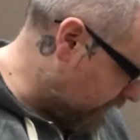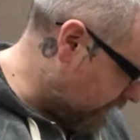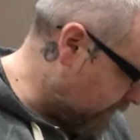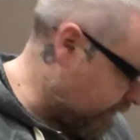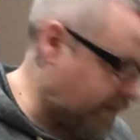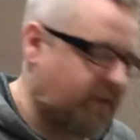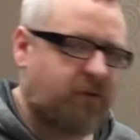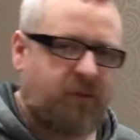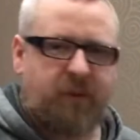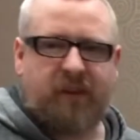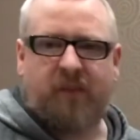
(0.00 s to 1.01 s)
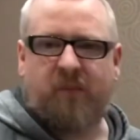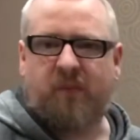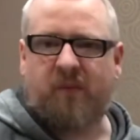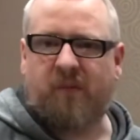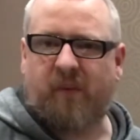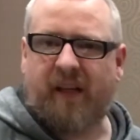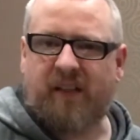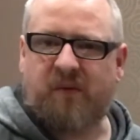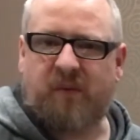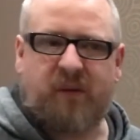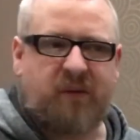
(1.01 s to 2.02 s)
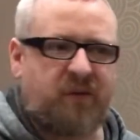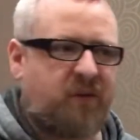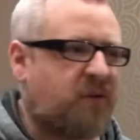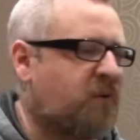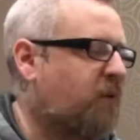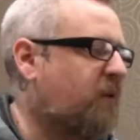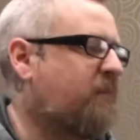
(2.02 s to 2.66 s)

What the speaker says: I was kind of hoping the bags would be those cool,